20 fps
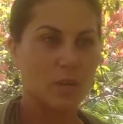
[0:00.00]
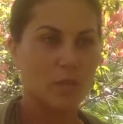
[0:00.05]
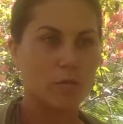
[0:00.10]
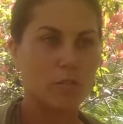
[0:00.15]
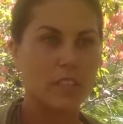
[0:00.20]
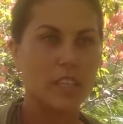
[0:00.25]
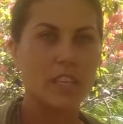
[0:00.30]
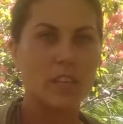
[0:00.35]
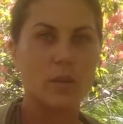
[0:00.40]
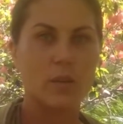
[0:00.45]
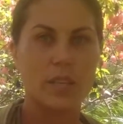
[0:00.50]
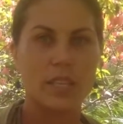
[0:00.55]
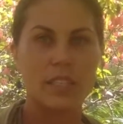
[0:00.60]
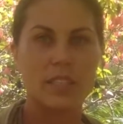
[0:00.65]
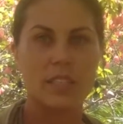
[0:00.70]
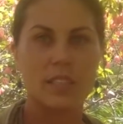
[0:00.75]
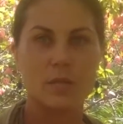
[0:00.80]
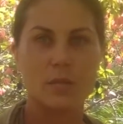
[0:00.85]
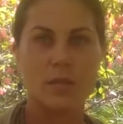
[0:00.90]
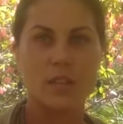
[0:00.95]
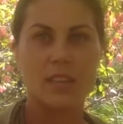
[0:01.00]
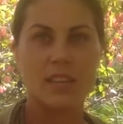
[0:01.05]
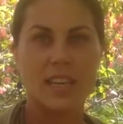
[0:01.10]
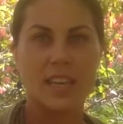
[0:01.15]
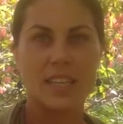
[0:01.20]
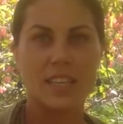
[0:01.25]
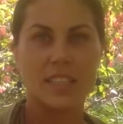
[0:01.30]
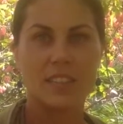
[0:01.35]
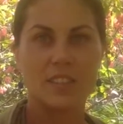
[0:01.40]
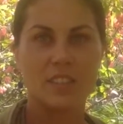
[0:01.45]
reacquainted with
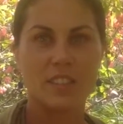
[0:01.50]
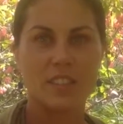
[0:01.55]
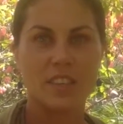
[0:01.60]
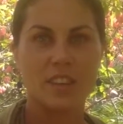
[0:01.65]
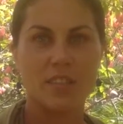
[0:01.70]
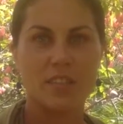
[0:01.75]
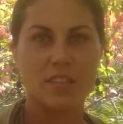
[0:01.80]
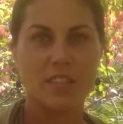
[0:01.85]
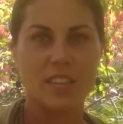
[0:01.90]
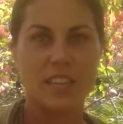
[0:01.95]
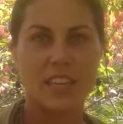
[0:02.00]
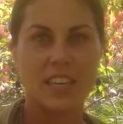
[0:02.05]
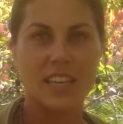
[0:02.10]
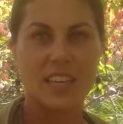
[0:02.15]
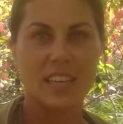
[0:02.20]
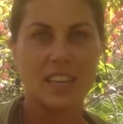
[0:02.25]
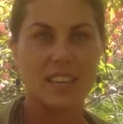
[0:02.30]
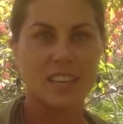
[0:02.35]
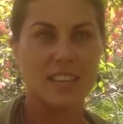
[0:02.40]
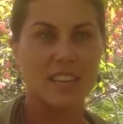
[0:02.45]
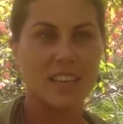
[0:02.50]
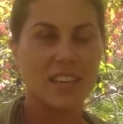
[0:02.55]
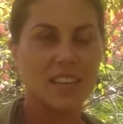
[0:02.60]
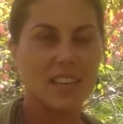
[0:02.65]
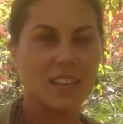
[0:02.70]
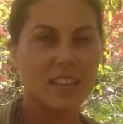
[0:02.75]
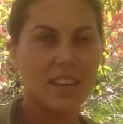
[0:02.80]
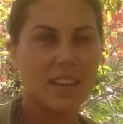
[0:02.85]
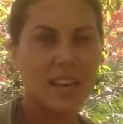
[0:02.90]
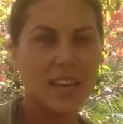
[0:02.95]
that inner self that I
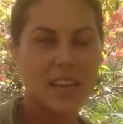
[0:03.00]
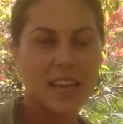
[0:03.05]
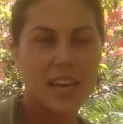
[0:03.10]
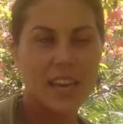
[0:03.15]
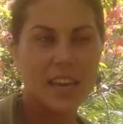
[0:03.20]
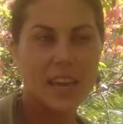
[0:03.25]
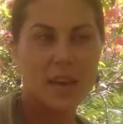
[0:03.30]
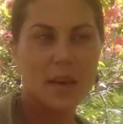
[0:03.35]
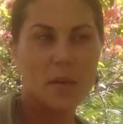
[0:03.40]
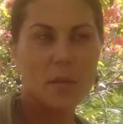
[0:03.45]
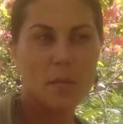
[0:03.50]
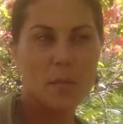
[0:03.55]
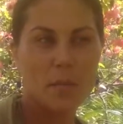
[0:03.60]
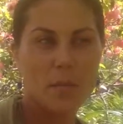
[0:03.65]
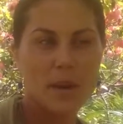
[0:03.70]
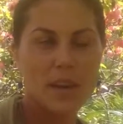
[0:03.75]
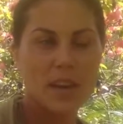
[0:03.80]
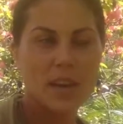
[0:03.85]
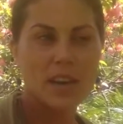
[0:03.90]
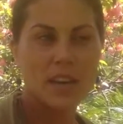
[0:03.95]
think that I am.